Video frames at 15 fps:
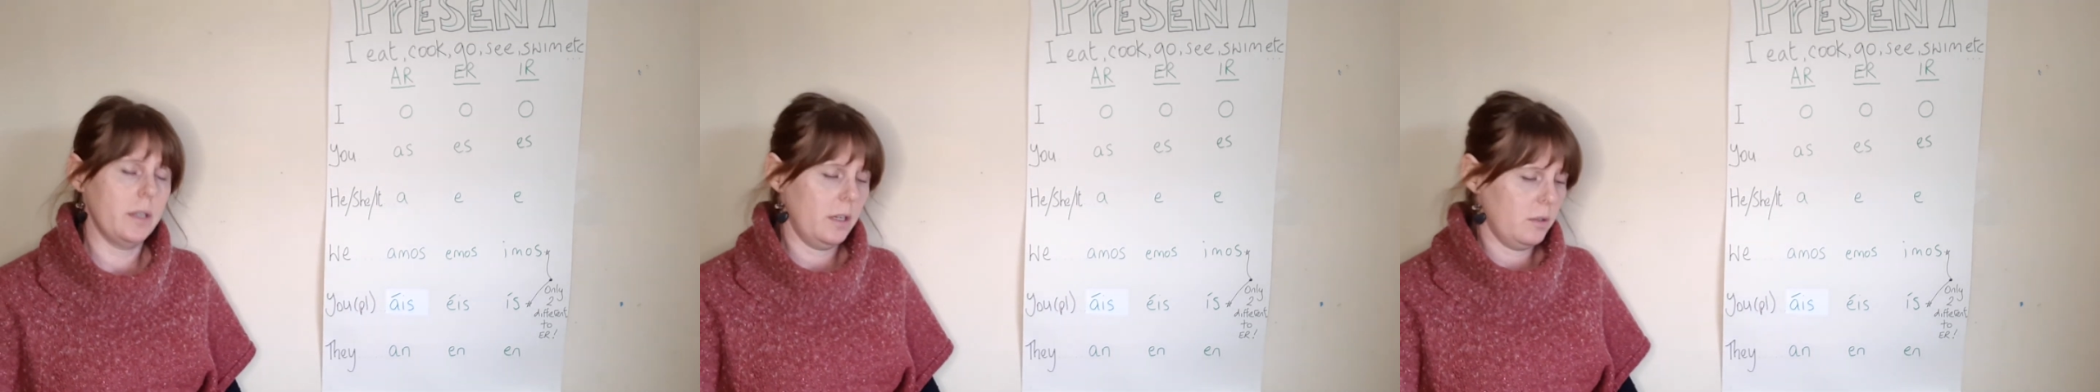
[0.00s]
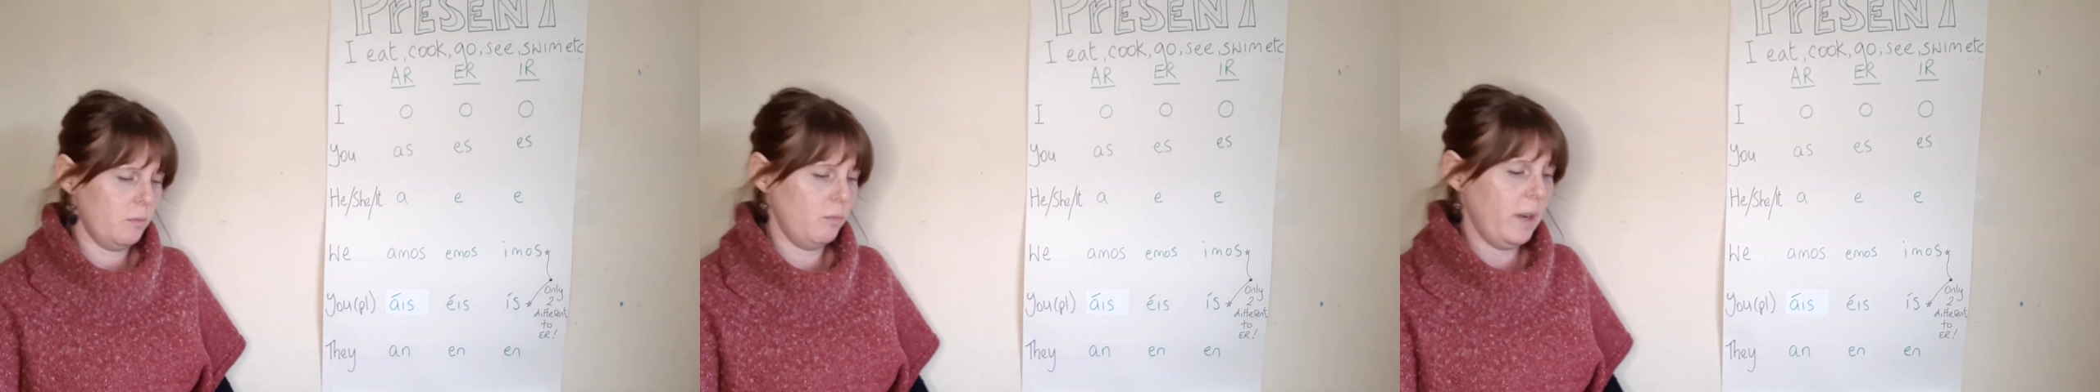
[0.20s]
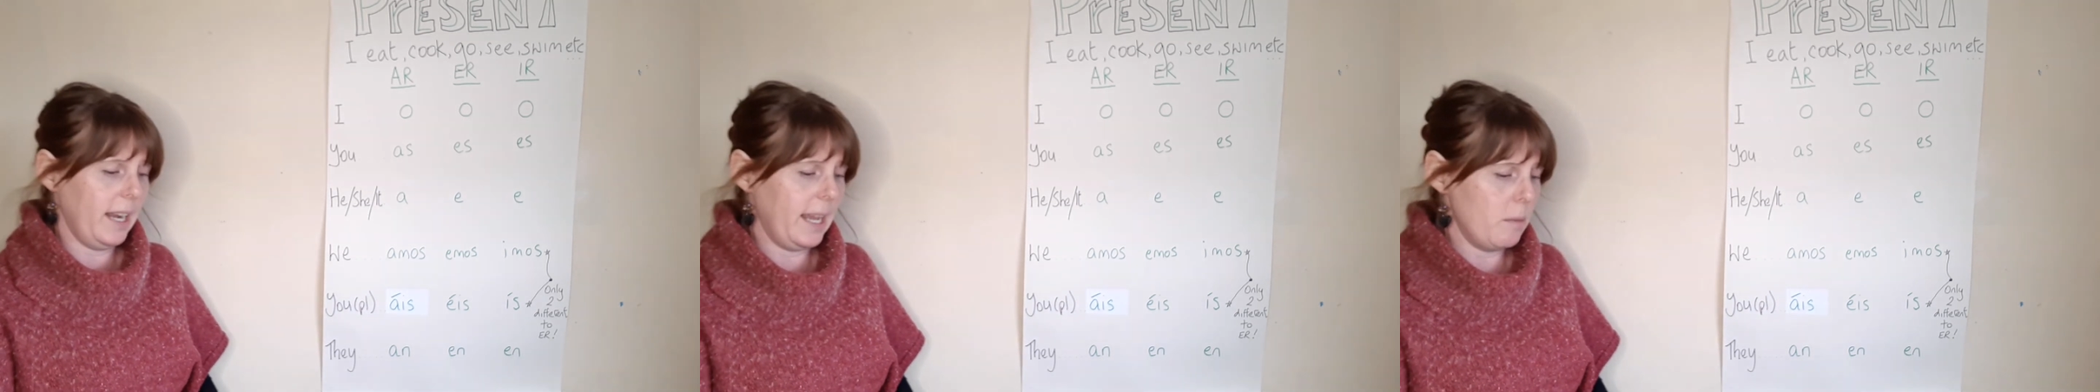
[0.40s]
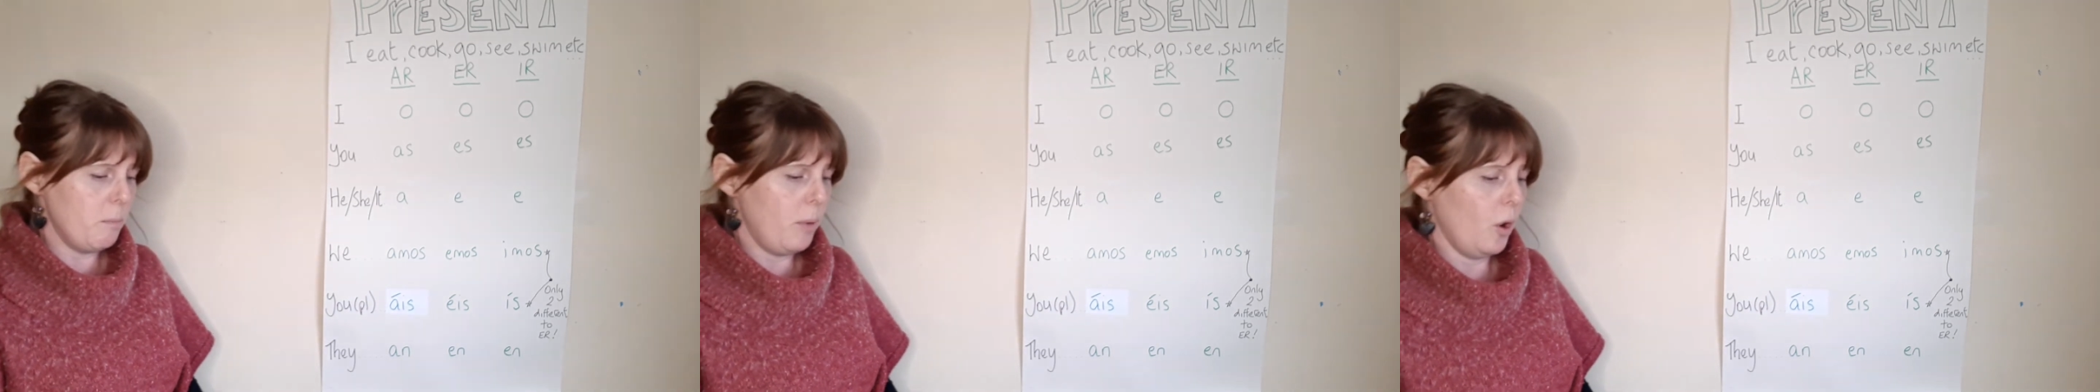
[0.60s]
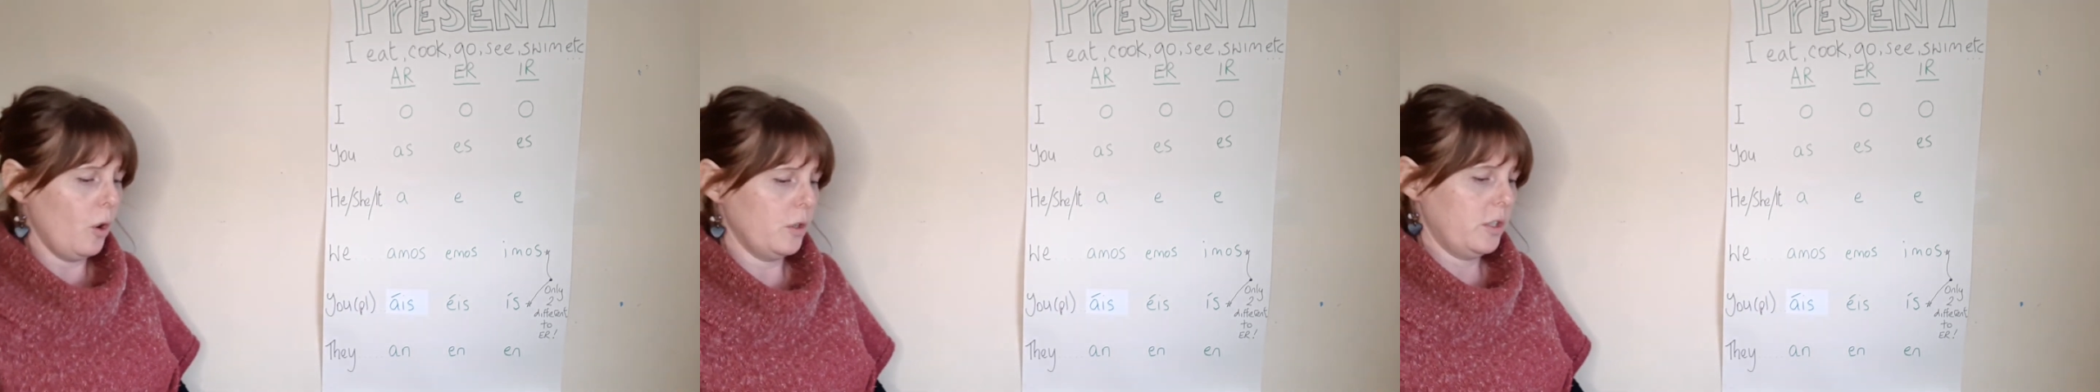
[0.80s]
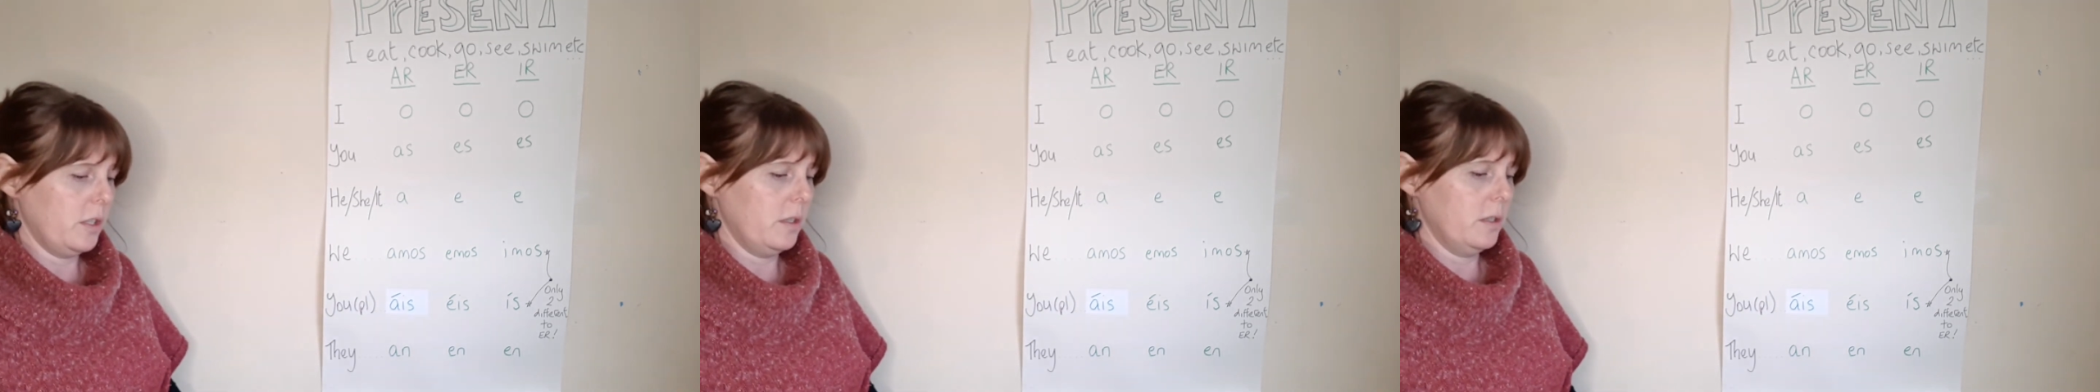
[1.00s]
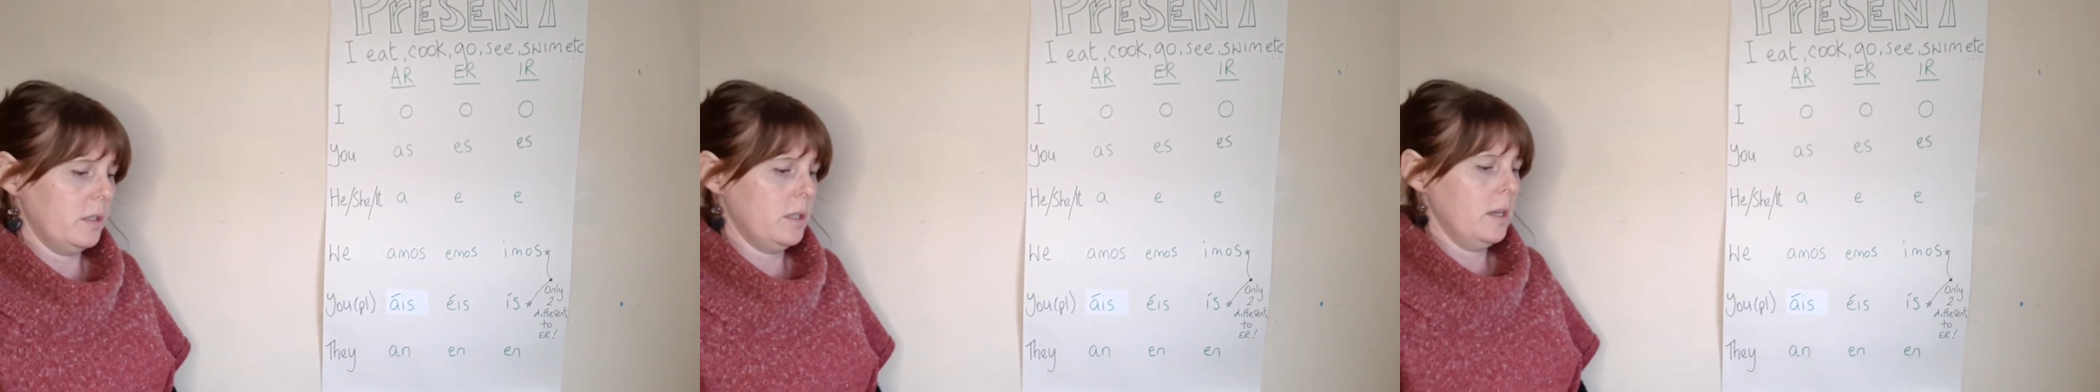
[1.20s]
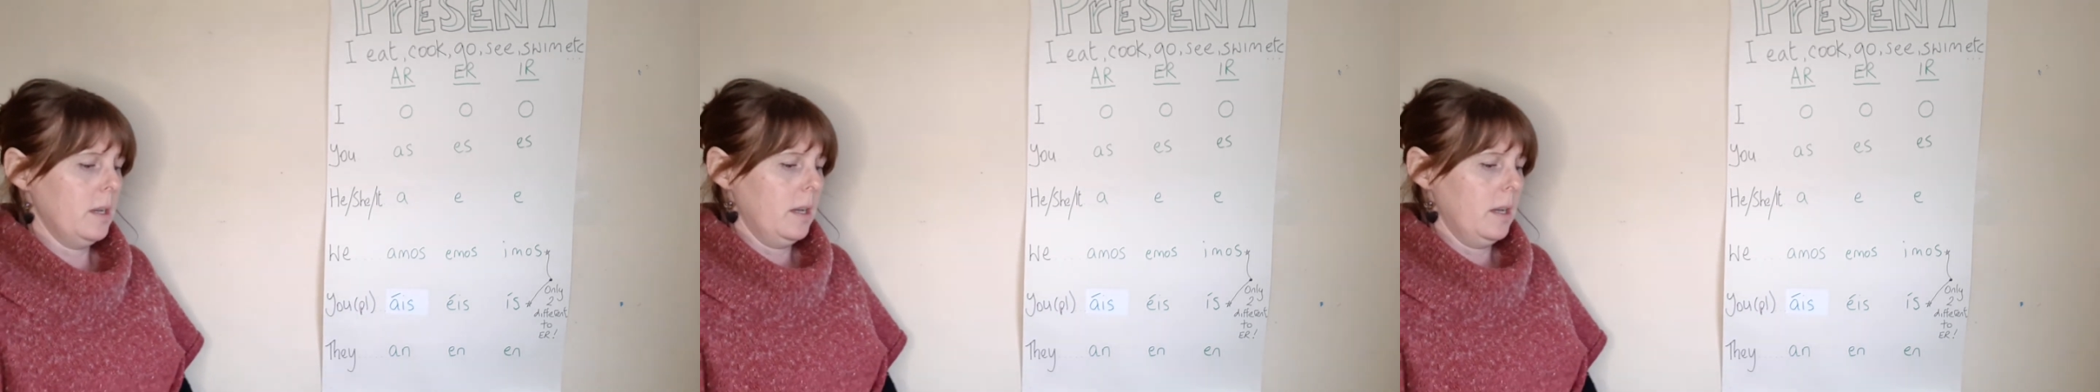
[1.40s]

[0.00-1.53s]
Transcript: It's really important.